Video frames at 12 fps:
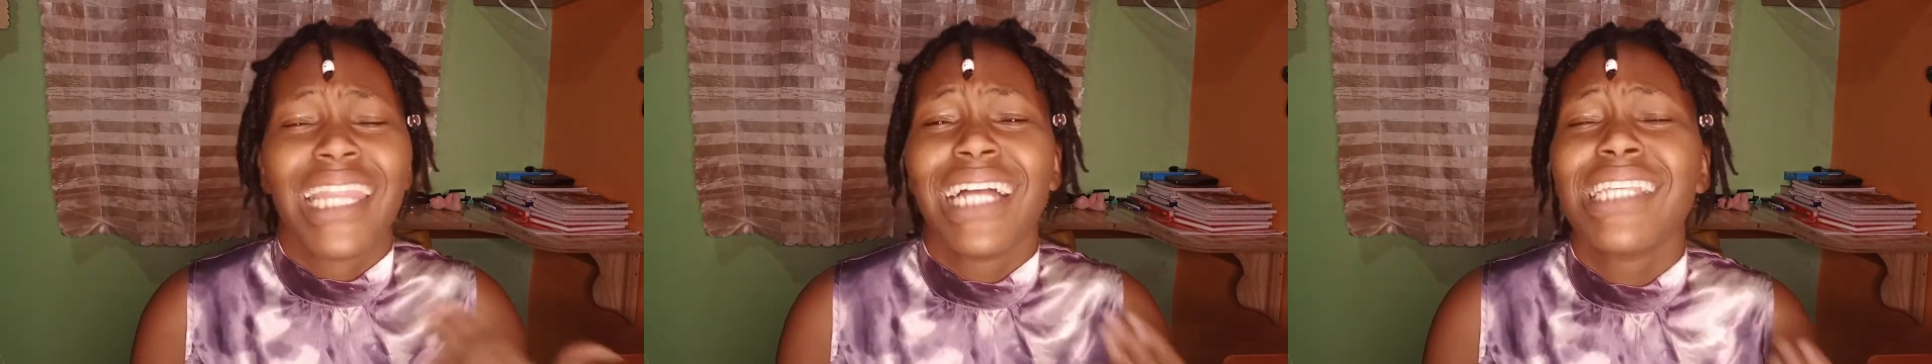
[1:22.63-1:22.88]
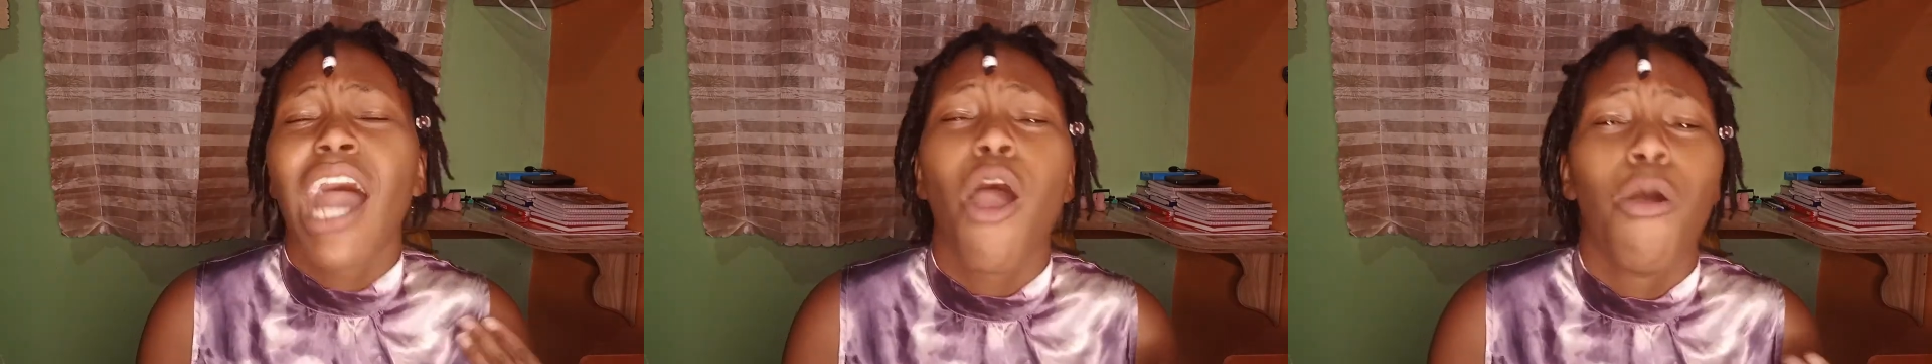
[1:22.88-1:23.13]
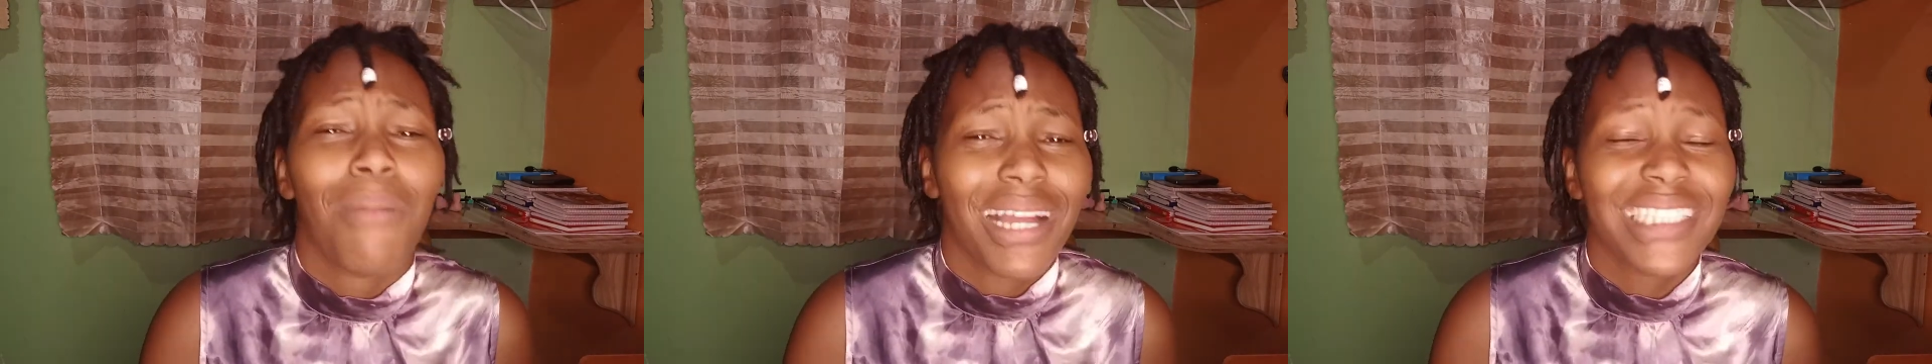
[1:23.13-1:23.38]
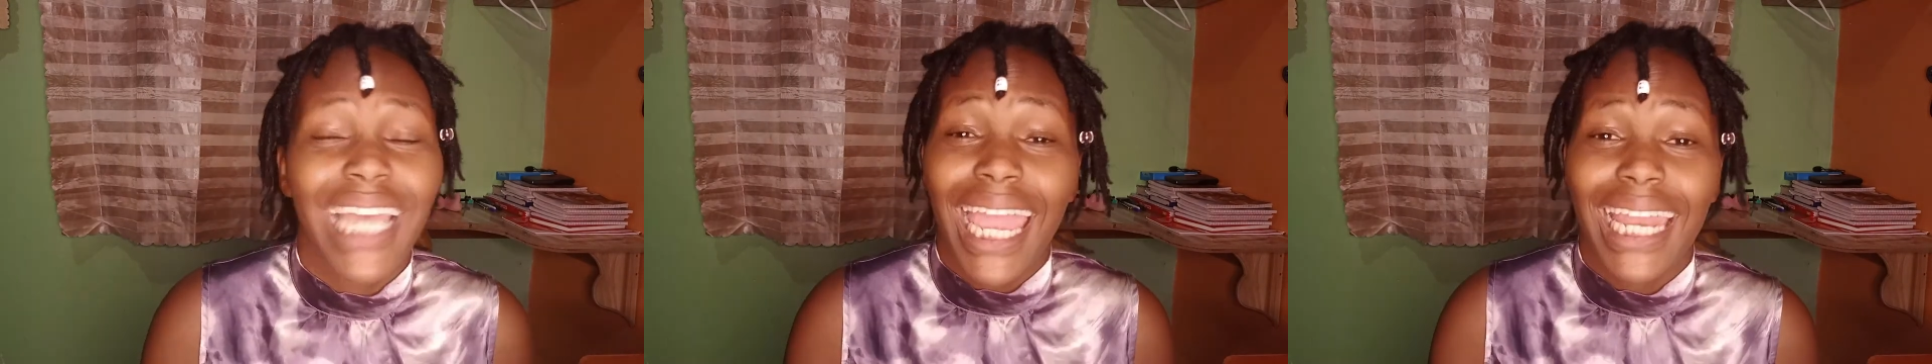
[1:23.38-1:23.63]
That's how
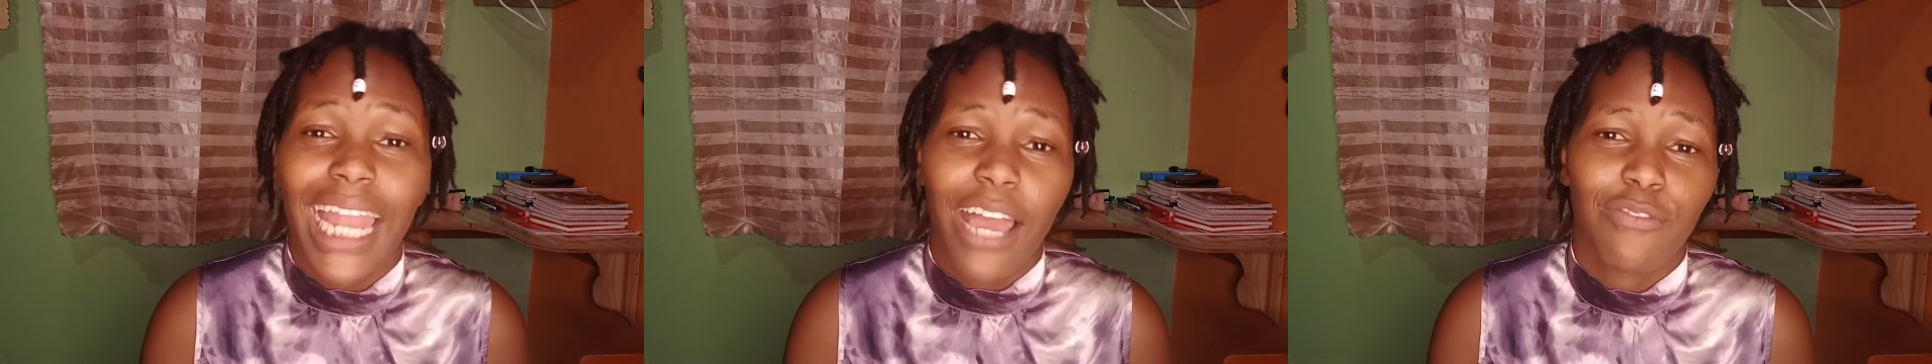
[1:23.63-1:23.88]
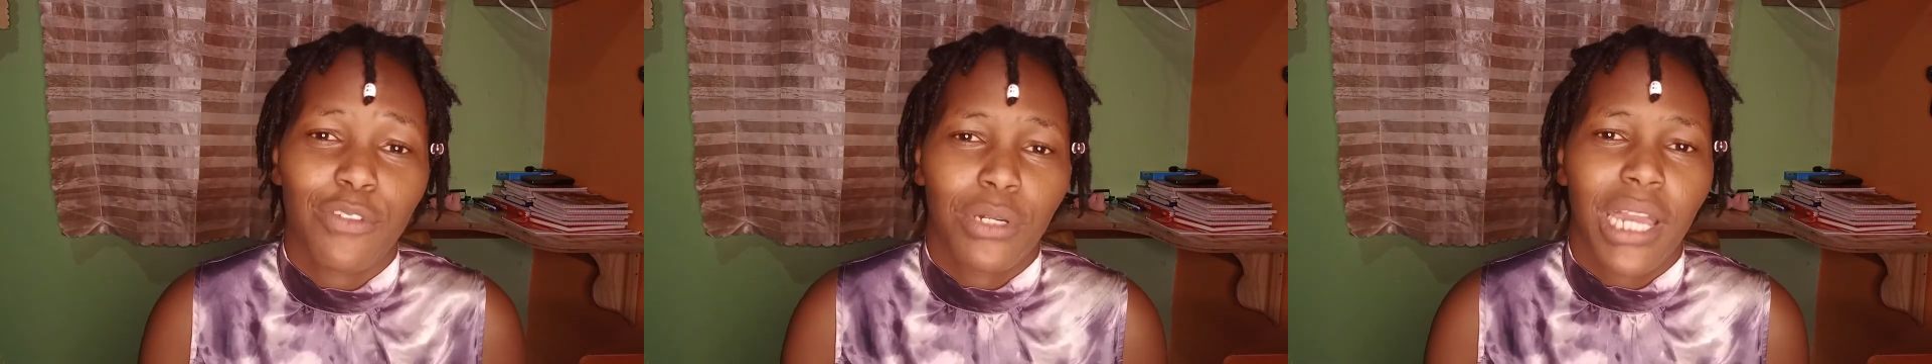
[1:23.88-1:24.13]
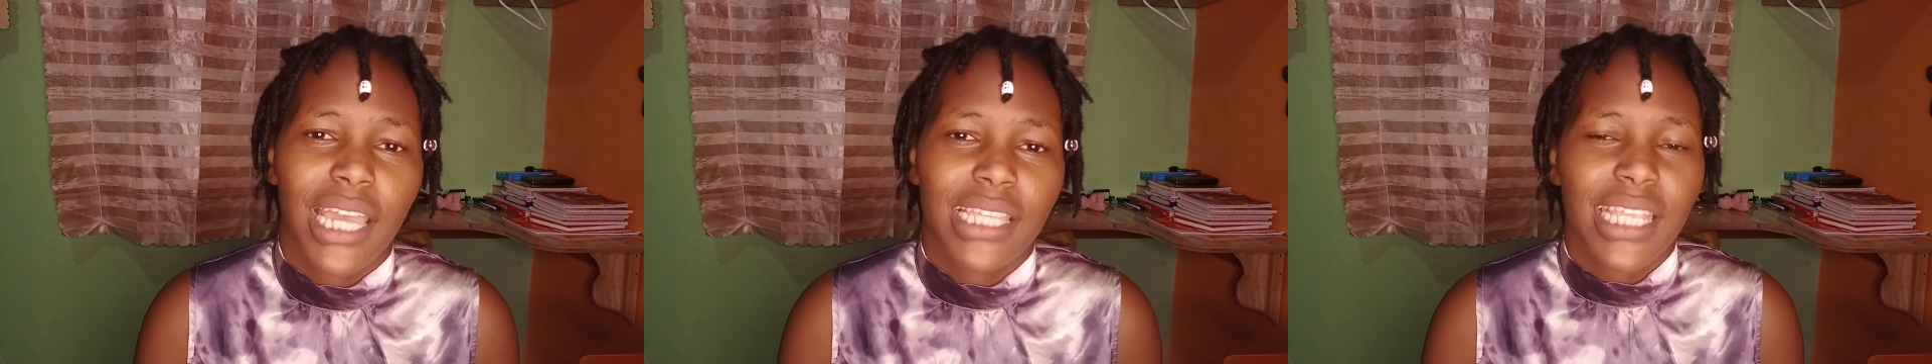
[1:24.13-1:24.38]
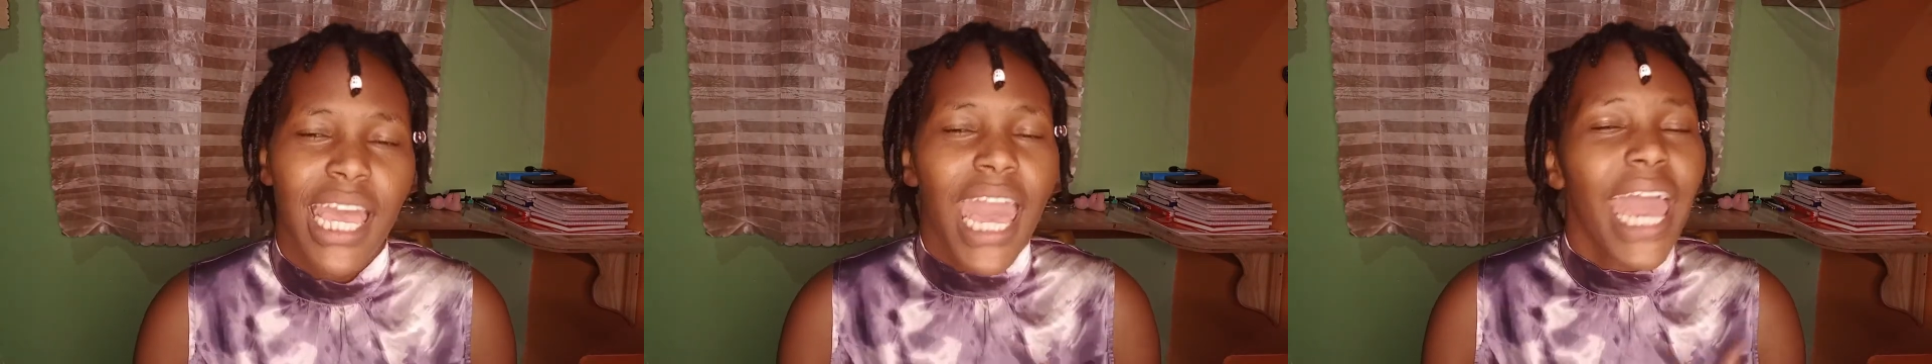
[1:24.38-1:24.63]
much I love you
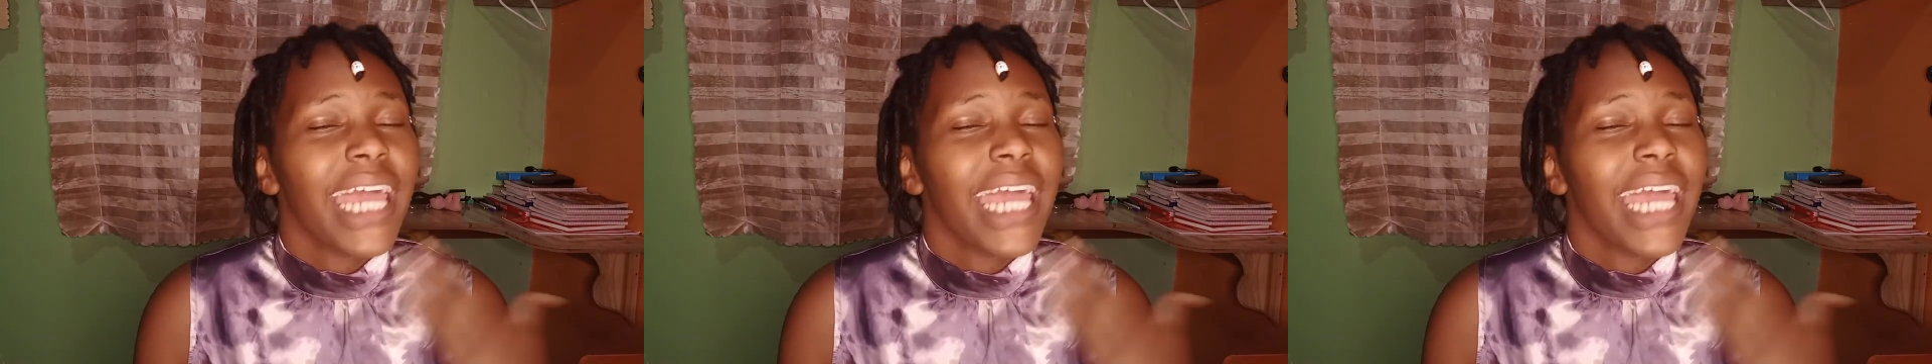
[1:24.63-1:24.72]
guys,